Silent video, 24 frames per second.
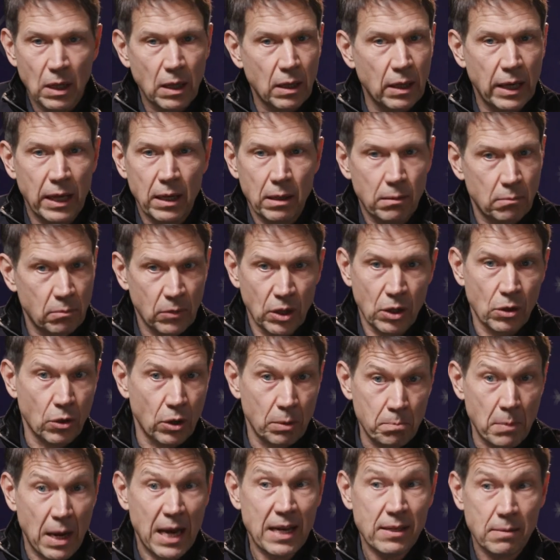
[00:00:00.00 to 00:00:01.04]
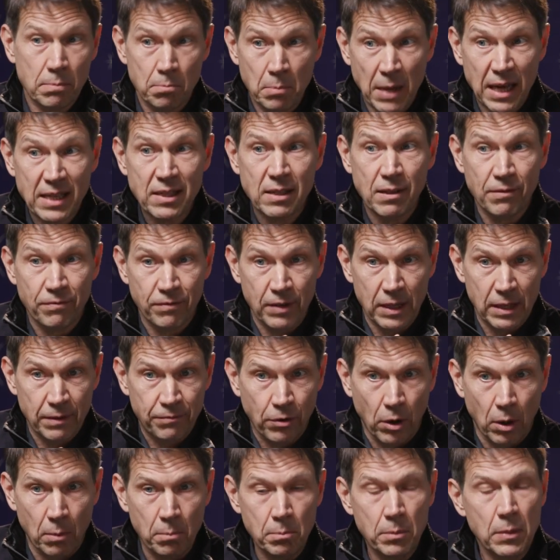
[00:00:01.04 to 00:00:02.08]
in, massively
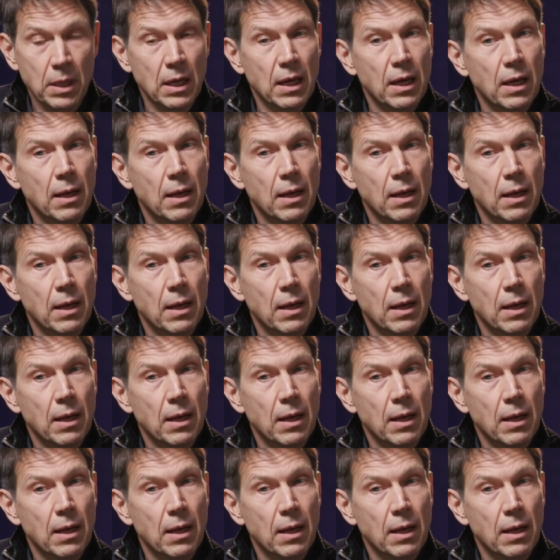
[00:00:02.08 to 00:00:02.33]
from,